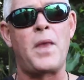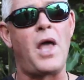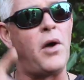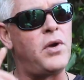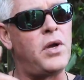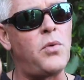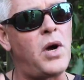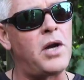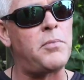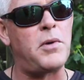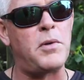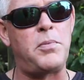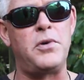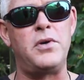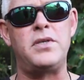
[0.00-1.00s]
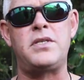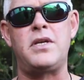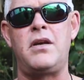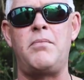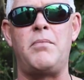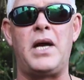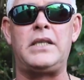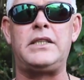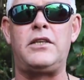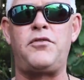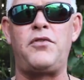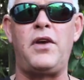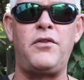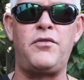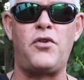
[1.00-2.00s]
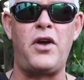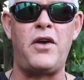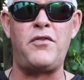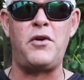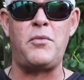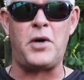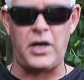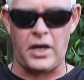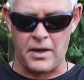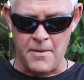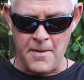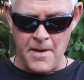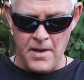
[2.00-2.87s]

Only one per person makes it fair for everybody.